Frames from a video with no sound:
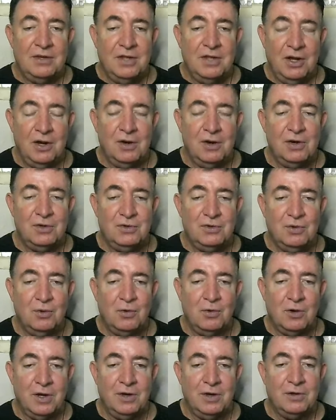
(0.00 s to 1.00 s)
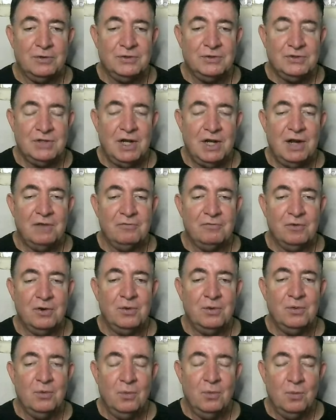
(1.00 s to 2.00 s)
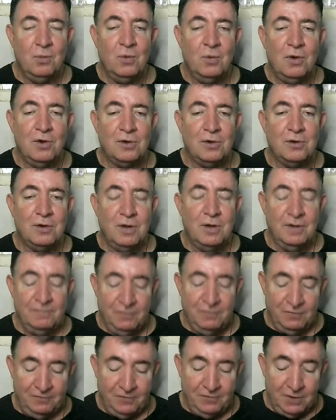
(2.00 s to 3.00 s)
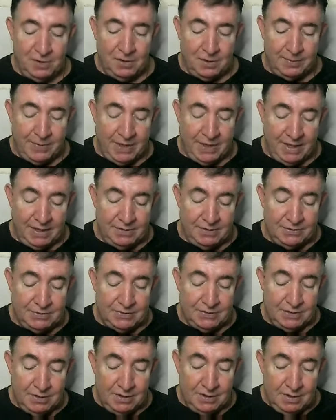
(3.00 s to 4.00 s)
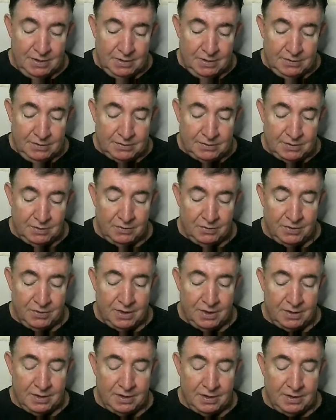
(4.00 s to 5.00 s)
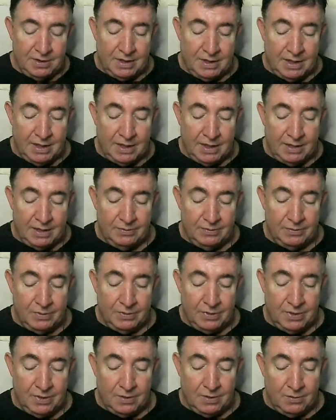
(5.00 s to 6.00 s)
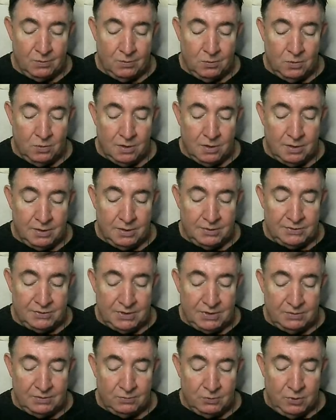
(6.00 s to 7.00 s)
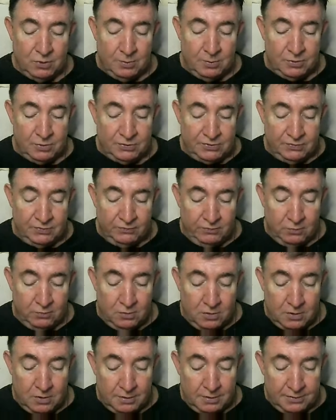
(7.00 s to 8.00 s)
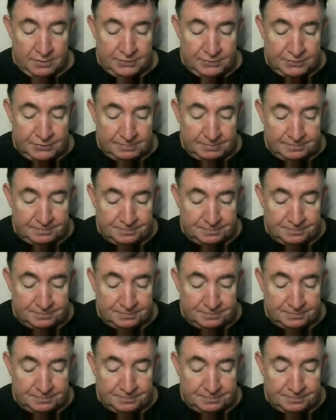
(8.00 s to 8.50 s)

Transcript: territory or sovereign water of the Philippines. So that uh, there are wars and rumors of wars.